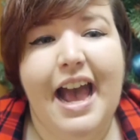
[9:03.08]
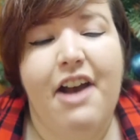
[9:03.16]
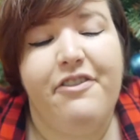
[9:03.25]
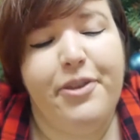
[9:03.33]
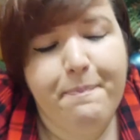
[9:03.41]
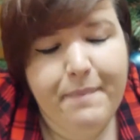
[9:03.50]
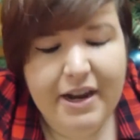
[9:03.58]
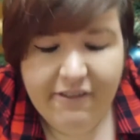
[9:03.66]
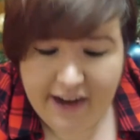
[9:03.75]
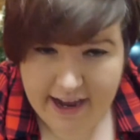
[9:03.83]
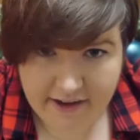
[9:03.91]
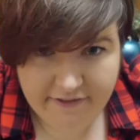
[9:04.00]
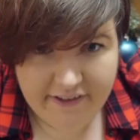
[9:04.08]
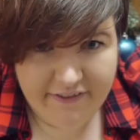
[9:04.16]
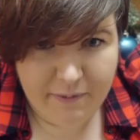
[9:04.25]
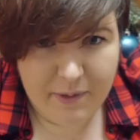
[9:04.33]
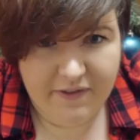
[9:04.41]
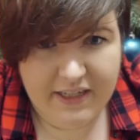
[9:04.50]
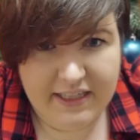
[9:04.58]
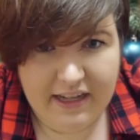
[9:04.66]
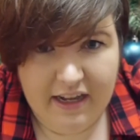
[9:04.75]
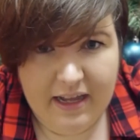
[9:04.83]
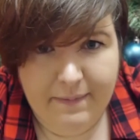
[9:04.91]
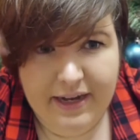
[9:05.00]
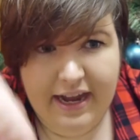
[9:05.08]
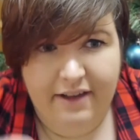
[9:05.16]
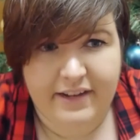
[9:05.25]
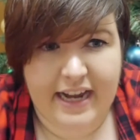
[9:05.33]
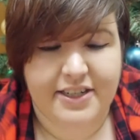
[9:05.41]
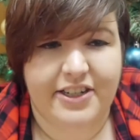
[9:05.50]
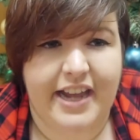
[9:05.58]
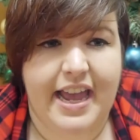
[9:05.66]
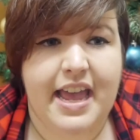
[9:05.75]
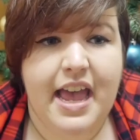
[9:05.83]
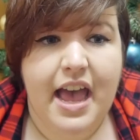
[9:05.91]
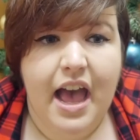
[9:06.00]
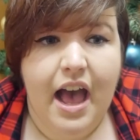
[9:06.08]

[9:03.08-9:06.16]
out of the myriad of other movies that are coming out next year,